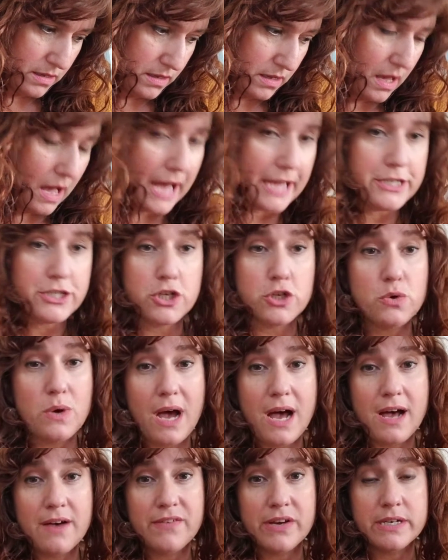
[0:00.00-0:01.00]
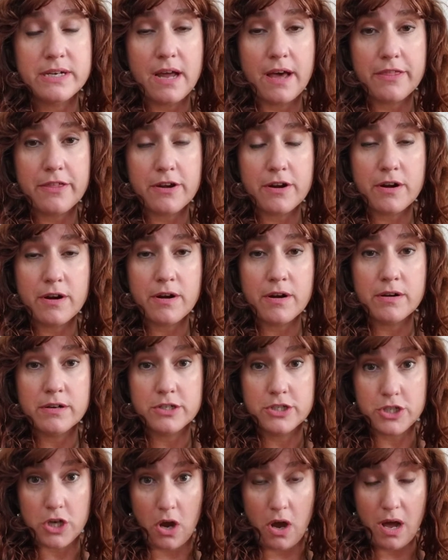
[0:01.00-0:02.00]
I do have another
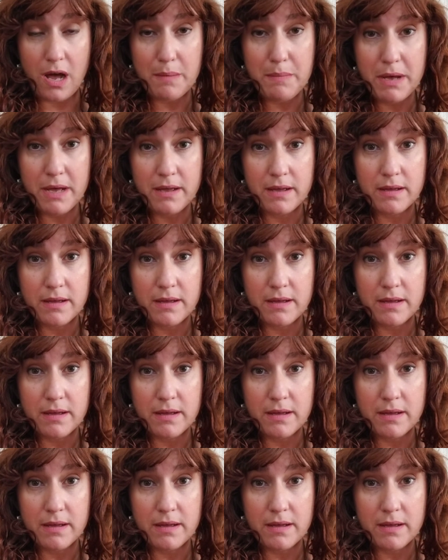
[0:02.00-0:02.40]
job.